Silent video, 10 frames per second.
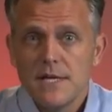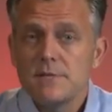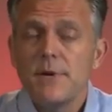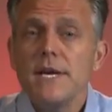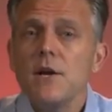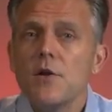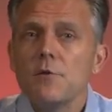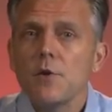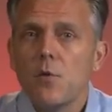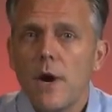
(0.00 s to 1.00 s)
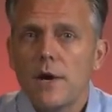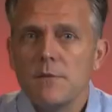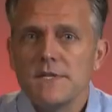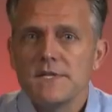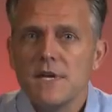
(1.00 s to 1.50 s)
Depending on the
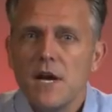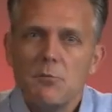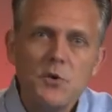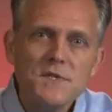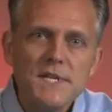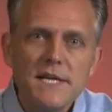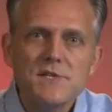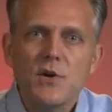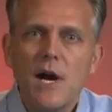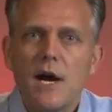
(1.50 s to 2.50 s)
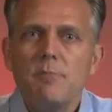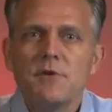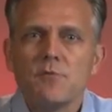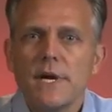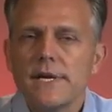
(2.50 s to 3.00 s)
requirements, most sites are up
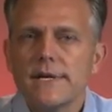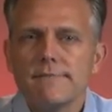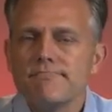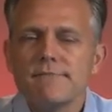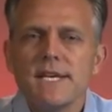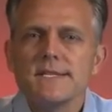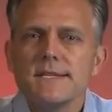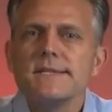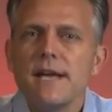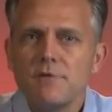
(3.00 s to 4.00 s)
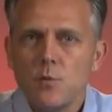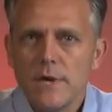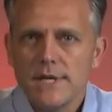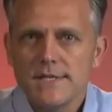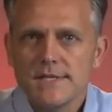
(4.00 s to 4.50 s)
and running in less than 7
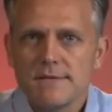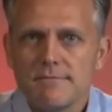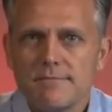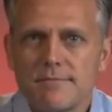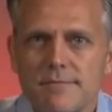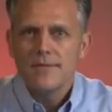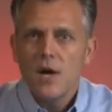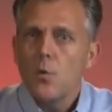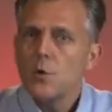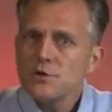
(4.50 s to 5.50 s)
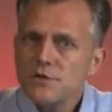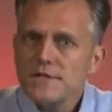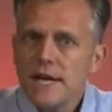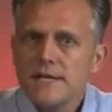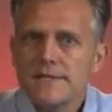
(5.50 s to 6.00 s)
weeks. Once your
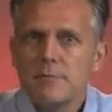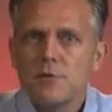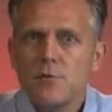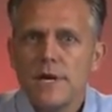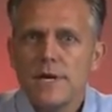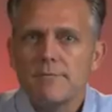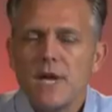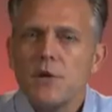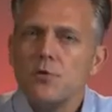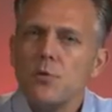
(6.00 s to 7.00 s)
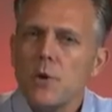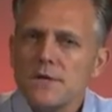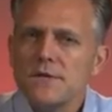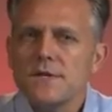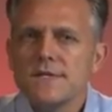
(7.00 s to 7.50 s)
site is up and running, you'll want
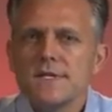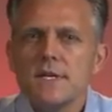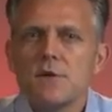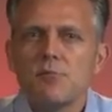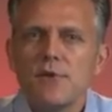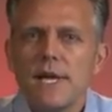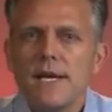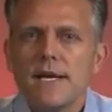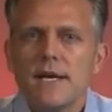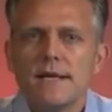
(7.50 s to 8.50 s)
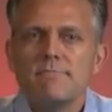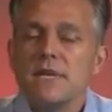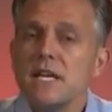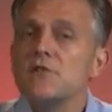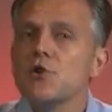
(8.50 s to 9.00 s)
to consider planning an
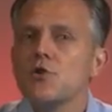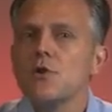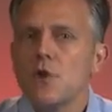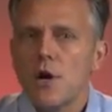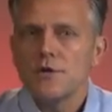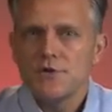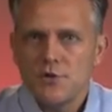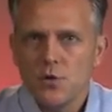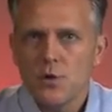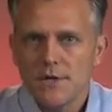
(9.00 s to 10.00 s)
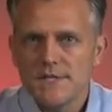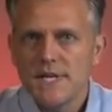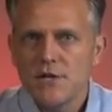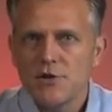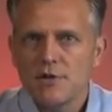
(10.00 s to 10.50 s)
internal launch to your
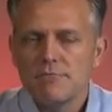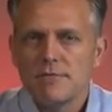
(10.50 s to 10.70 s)
organization.